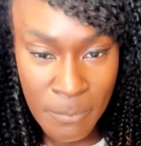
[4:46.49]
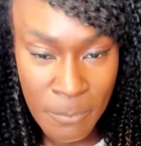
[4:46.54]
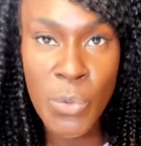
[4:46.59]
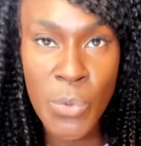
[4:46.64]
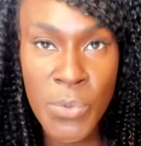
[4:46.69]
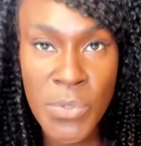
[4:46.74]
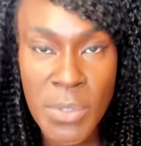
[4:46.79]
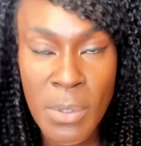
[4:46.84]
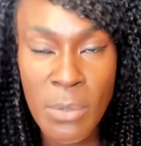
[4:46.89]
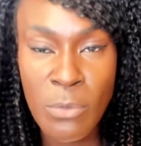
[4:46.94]

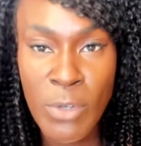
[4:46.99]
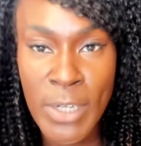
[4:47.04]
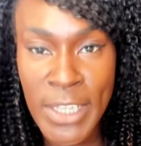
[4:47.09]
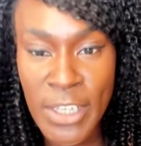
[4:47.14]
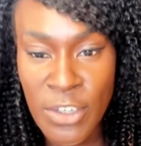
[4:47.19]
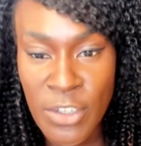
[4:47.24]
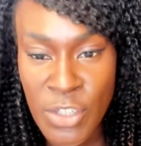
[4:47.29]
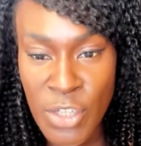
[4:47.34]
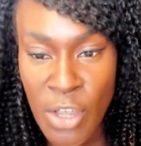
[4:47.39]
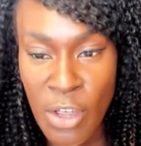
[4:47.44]
Also a really
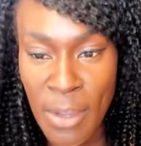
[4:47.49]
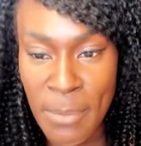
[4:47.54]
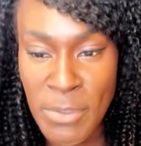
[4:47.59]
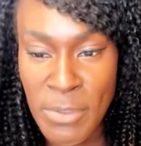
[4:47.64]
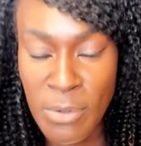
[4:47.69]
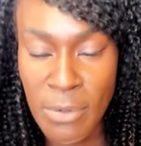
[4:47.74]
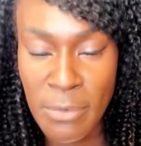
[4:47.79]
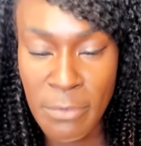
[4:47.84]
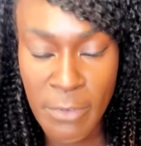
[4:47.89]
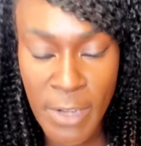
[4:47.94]
good time
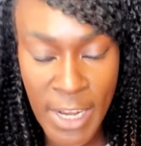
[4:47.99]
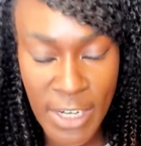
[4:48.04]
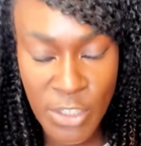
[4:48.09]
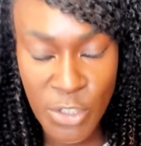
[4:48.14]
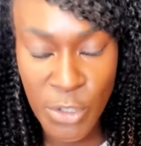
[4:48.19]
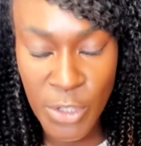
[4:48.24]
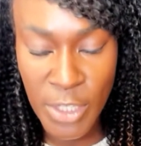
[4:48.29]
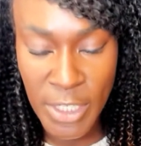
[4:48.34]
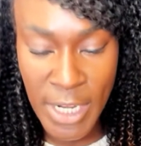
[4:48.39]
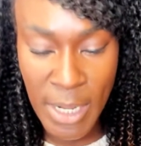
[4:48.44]
to
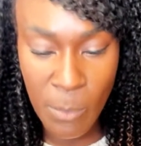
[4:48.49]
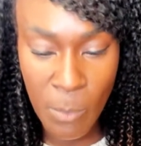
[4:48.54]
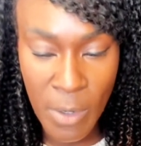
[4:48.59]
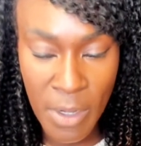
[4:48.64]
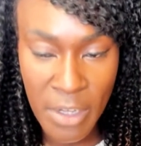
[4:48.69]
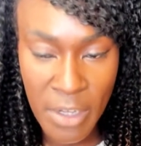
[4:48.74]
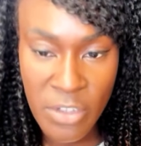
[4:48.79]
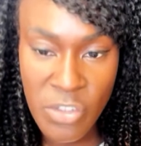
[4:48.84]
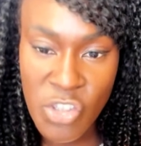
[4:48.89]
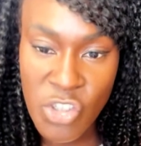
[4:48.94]
reflect on the
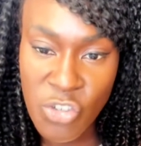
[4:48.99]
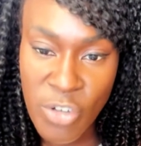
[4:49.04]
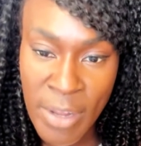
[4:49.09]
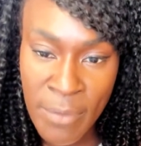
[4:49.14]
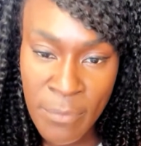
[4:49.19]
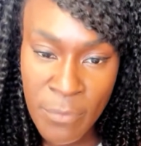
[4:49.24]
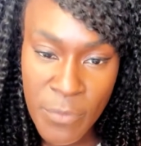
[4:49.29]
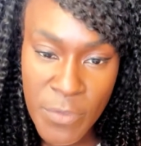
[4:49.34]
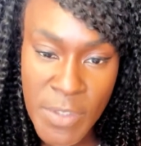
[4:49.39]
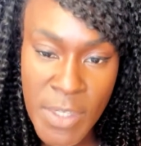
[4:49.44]
network's
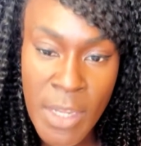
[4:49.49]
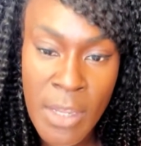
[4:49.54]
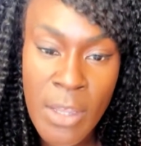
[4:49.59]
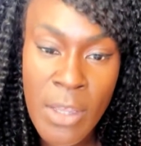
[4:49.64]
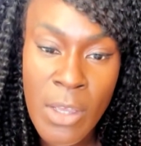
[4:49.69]
strengths,